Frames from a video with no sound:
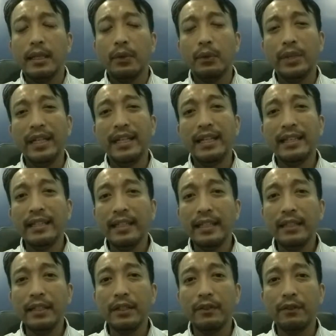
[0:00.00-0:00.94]
we
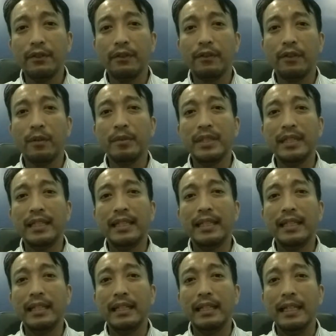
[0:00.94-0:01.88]
inherit from
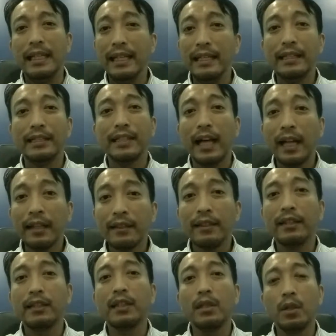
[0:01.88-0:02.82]
the English
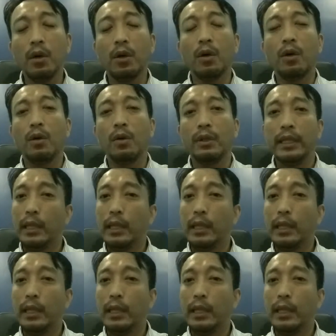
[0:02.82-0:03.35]
unwritten law.